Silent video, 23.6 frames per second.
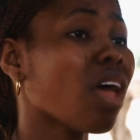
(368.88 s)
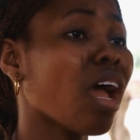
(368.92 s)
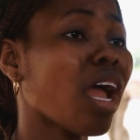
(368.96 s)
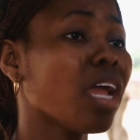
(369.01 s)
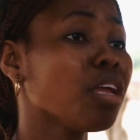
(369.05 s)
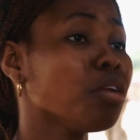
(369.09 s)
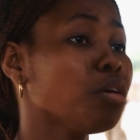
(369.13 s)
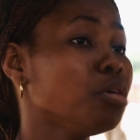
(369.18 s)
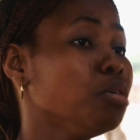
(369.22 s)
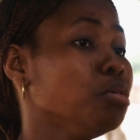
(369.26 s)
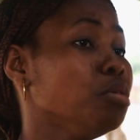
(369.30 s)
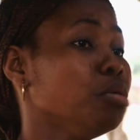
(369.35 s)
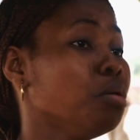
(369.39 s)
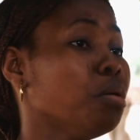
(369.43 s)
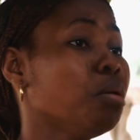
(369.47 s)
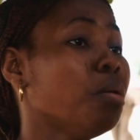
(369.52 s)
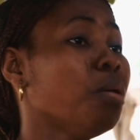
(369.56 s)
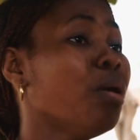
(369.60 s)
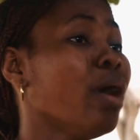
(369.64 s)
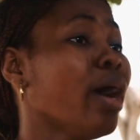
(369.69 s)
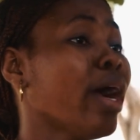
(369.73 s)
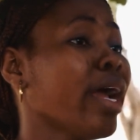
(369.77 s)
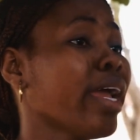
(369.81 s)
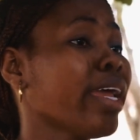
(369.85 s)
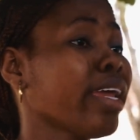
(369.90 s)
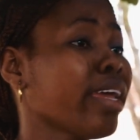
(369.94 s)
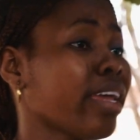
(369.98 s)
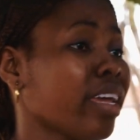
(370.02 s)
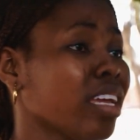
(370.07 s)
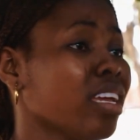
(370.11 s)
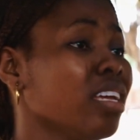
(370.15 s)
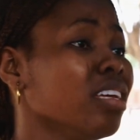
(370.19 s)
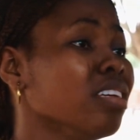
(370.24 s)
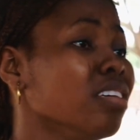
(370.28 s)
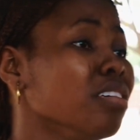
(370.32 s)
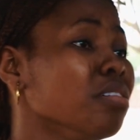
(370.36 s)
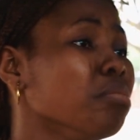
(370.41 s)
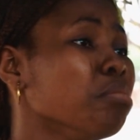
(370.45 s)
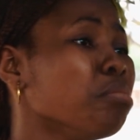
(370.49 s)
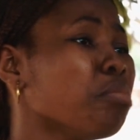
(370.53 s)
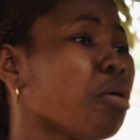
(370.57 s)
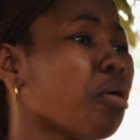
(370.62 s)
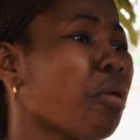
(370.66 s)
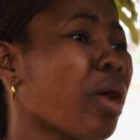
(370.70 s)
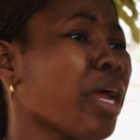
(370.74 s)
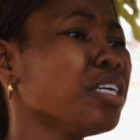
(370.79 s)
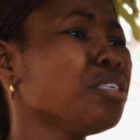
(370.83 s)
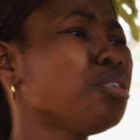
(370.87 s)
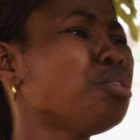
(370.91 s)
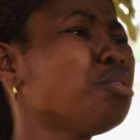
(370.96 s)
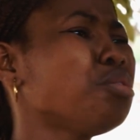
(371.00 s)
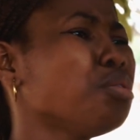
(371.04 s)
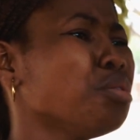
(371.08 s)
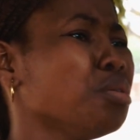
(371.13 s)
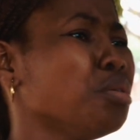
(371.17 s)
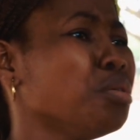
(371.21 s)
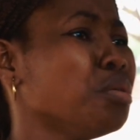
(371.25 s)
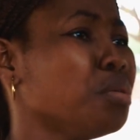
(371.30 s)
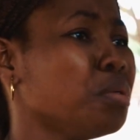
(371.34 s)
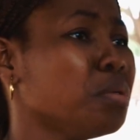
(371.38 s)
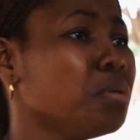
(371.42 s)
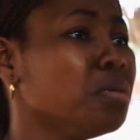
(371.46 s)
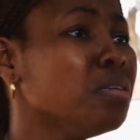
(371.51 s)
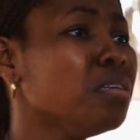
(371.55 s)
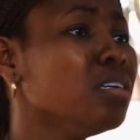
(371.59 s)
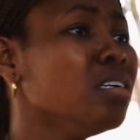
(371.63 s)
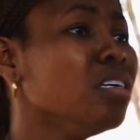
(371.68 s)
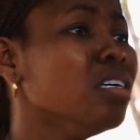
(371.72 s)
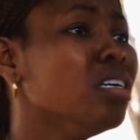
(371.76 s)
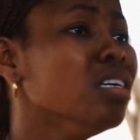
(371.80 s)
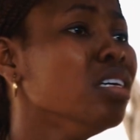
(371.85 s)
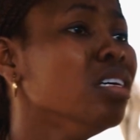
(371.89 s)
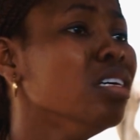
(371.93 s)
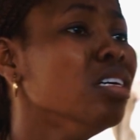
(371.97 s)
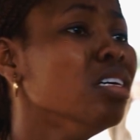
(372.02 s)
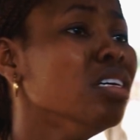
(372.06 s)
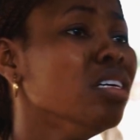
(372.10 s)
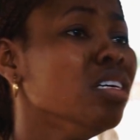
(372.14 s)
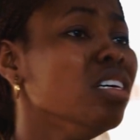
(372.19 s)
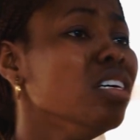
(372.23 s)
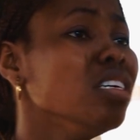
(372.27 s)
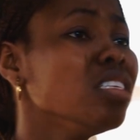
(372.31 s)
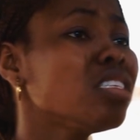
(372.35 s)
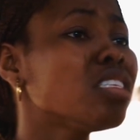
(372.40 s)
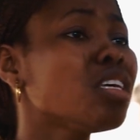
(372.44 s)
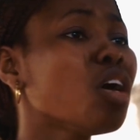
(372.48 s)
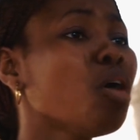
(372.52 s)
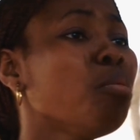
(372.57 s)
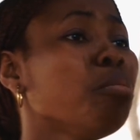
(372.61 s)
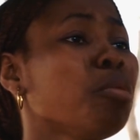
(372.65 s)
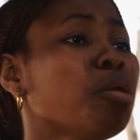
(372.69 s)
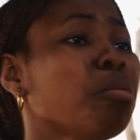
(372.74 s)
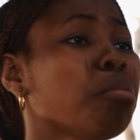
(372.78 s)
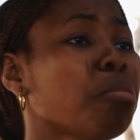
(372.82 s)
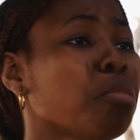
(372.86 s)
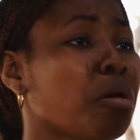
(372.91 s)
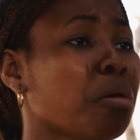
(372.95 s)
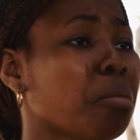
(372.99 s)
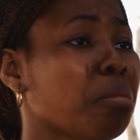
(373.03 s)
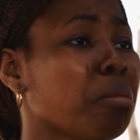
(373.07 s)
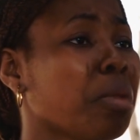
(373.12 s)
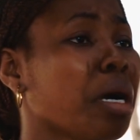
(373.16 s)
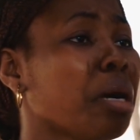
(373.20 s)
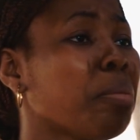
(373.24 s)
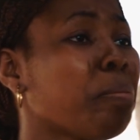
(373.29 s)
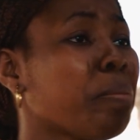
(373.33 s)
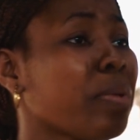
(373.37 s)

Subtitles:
I don't know why. What I do. Tell me more, Mama,